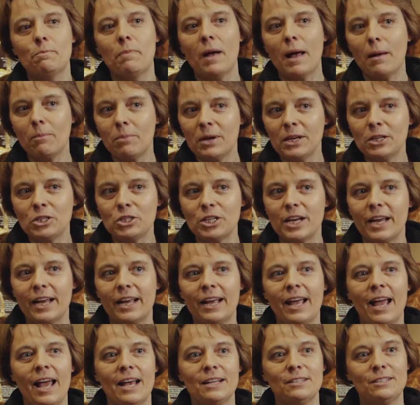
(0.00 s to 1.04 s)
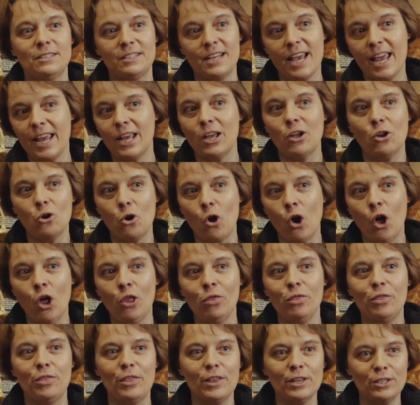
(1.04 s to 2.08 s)
Publishing has taken
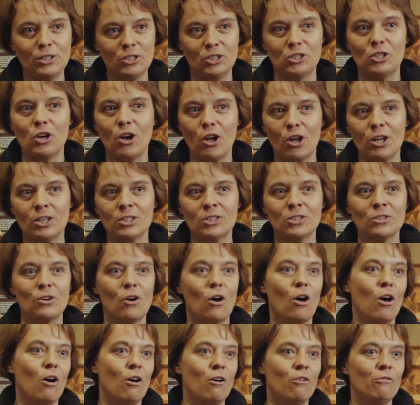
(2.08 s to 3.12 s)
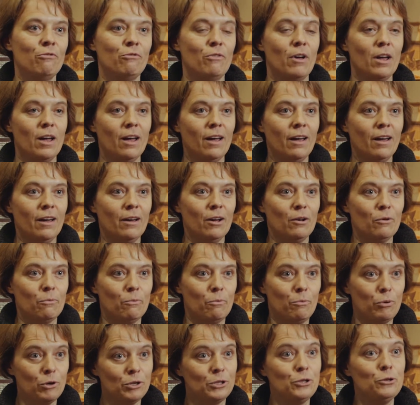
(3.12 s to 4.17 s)
on this task of
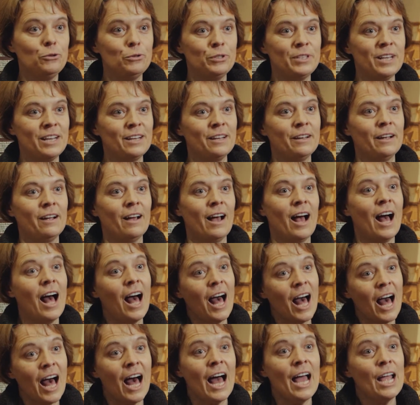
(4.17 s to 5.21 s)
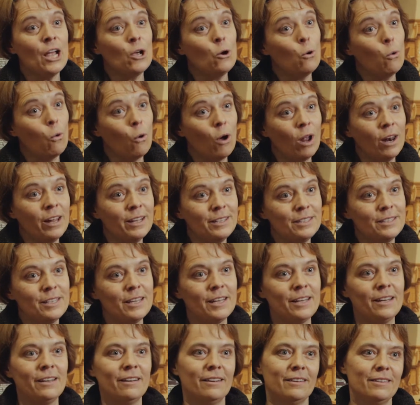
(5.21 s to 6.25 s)
producing a high
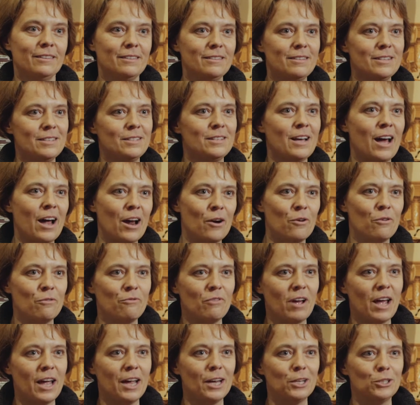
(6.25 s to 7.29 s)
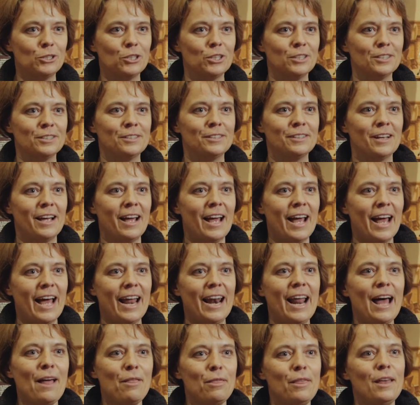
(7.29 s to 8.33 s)
quality Desire of Ages.
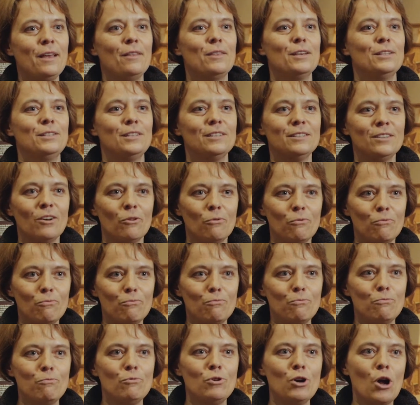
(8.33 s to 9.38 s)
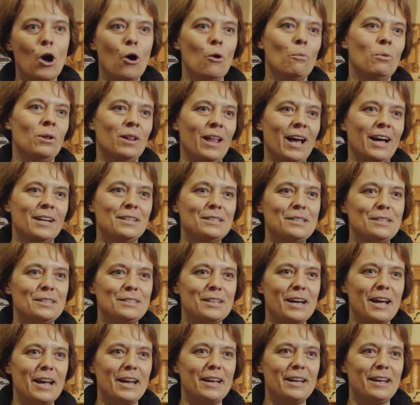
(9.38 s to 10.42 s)
And I think this is a noble
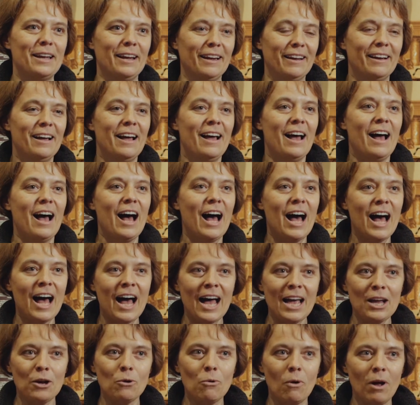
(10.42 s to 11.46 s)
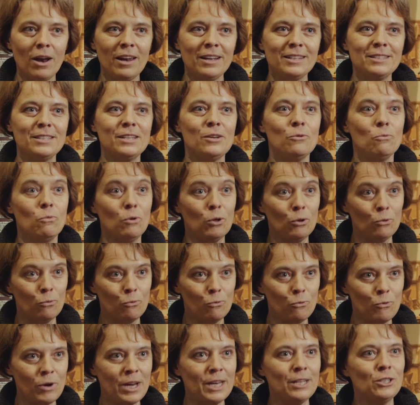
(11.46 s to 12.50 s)
undertaking. High quality will
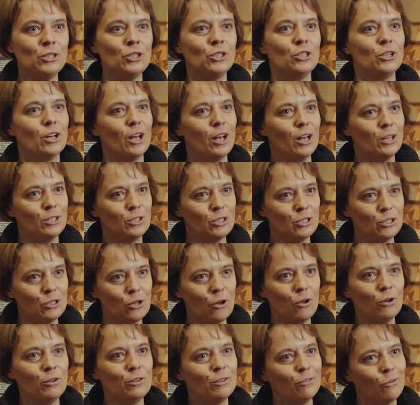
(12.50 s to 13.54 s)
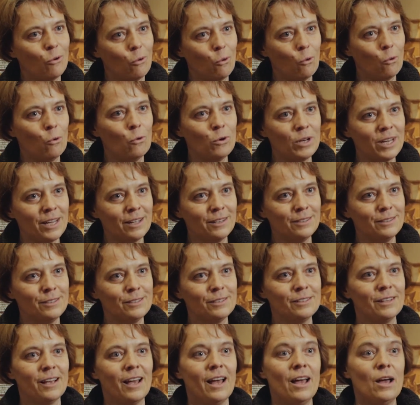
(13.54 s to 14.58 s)
reach a certain
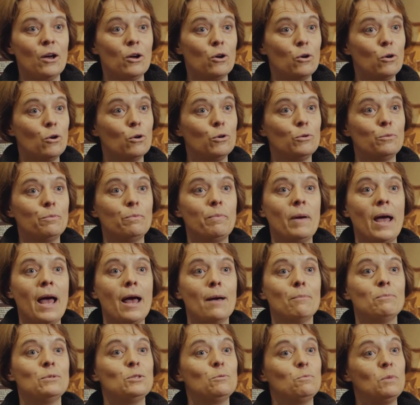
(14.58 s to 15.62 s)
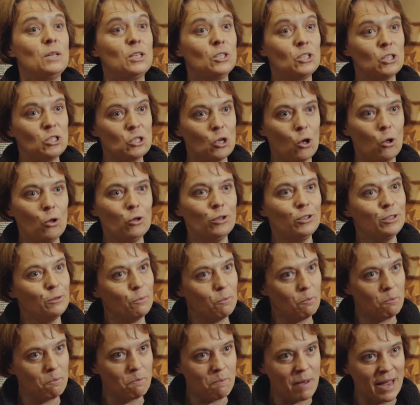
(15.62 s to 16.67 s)
audience, could perhaps be sold
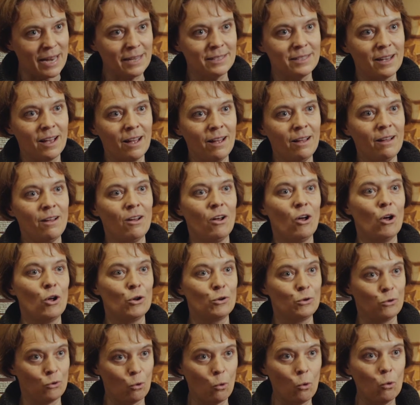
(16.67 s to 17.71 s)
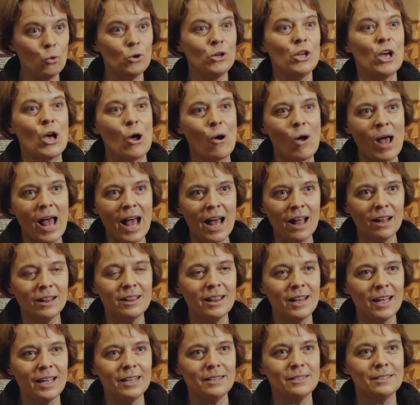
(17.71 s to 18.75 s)
better on audio
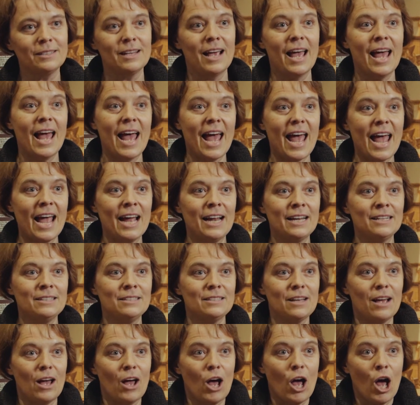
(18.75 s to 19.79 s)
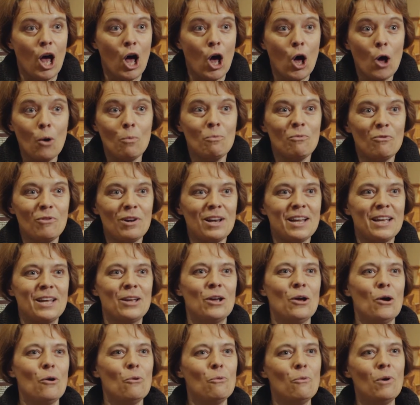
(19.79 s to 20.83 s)
outlets, and
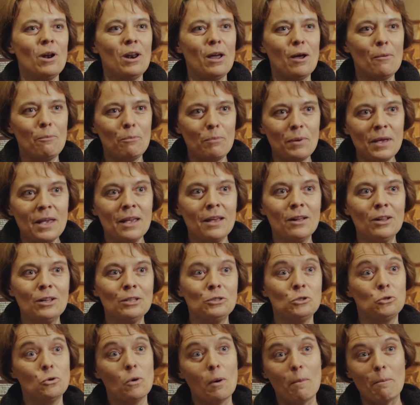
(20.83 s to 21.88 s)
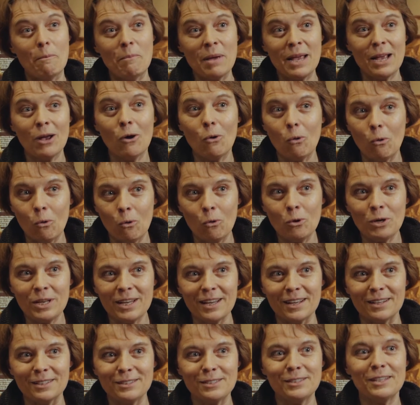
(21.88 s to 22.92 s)
hopefully will appeal to a bigger
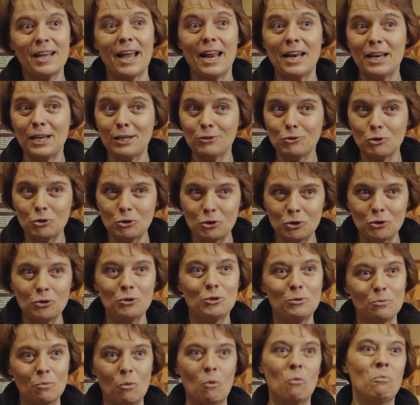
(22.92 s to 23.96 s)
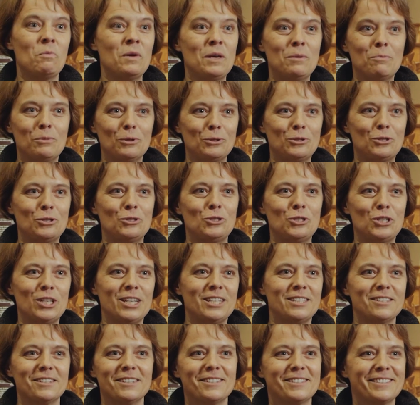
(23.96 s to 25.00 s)
audience and introduce more people to
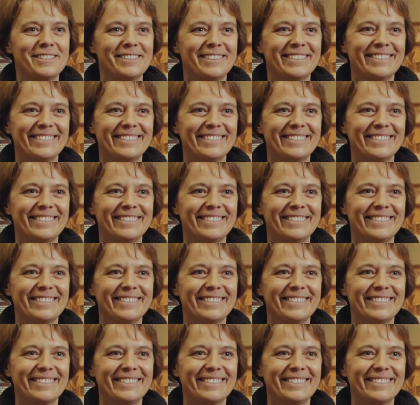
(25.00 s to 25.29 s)
Jesus.